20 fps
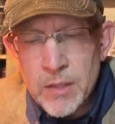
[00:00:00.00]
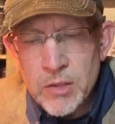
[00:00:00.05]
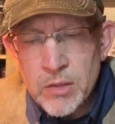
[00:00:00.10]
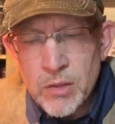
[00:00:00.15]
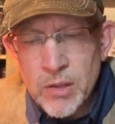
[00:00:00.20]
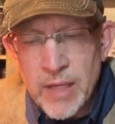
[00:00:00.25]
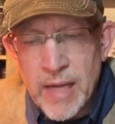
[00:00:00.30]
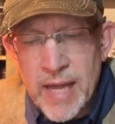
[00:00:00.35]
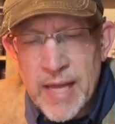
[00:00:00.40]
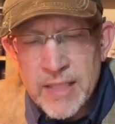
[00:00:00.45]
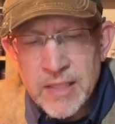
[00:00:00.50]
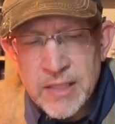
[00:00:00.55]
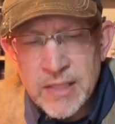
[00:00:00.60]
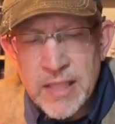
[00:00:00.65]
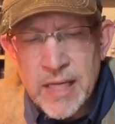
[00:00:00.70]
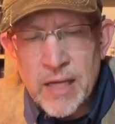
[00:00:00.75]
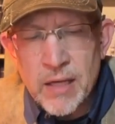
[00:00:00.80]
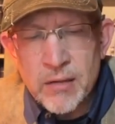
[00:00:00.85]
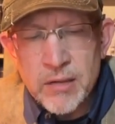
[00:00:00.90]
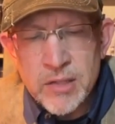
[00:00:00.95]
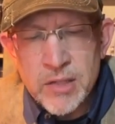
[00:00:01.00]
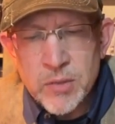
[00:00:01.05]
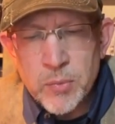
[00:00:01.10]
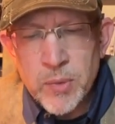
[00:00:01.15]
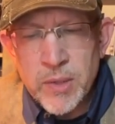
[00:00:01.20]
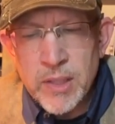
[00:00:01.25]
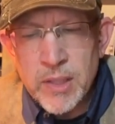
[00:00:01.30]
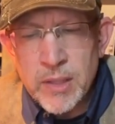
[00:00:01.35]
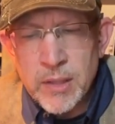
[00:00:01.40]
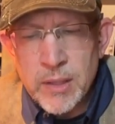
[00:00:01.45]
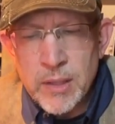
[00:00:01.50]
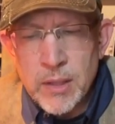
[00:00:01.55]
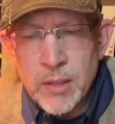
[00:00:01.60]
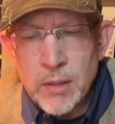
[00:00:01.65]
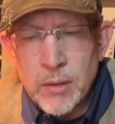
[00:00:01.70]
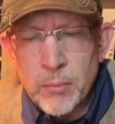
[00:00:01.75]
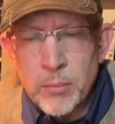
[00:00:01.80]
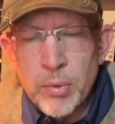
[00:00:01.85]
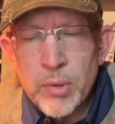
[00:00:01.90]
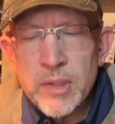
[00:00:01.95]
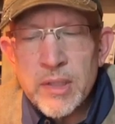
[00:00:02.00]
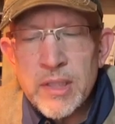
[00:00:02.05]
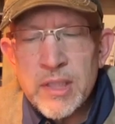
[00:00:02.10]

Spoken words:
So I ask now, as we put